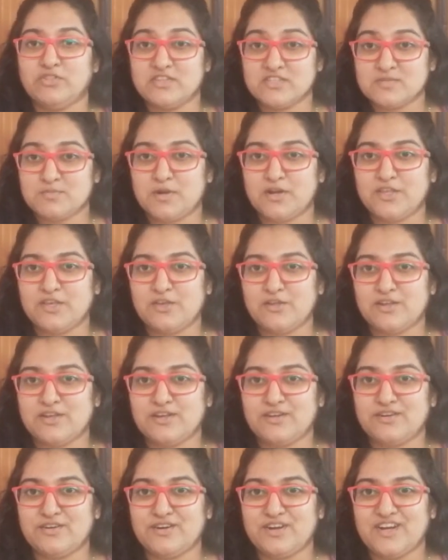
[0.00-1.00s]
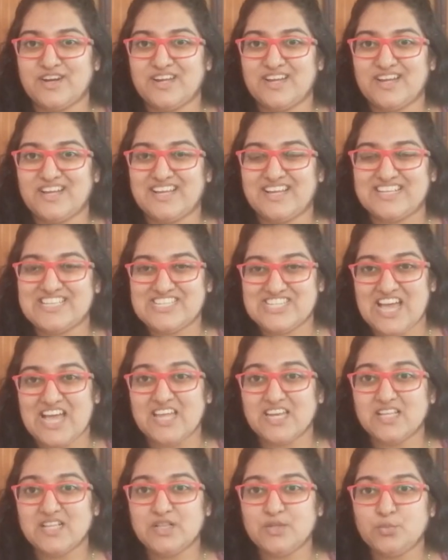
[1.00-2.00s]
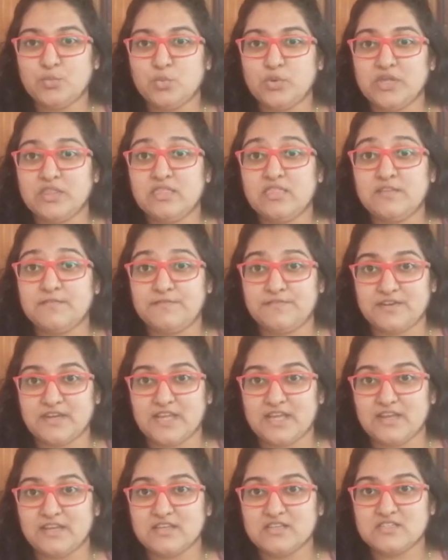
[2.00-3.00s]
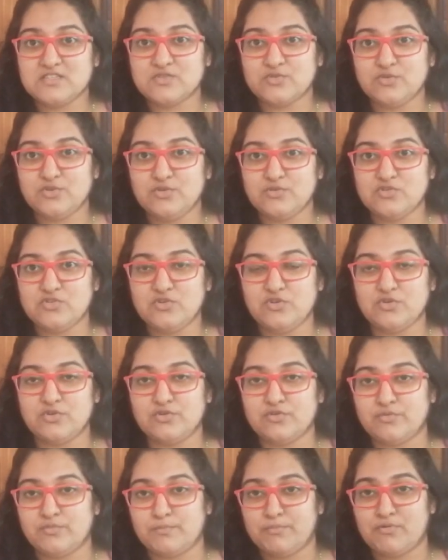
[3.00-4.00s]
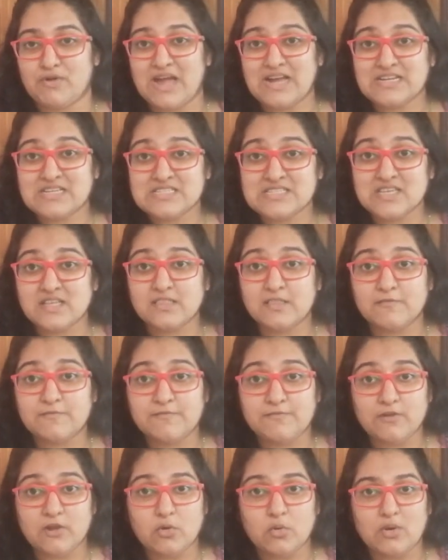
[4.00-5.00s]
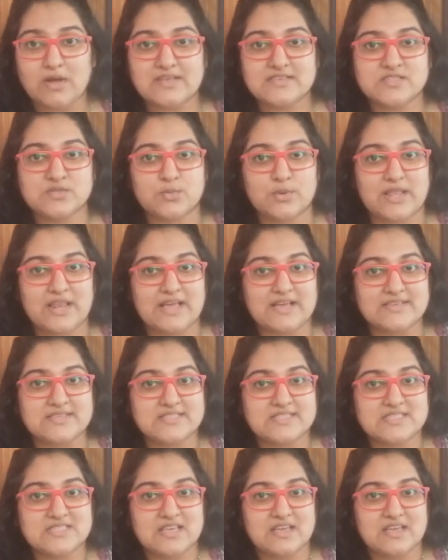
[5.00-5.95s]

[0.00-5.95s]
particular channel with the phonetics. So you're practicing the flow as well as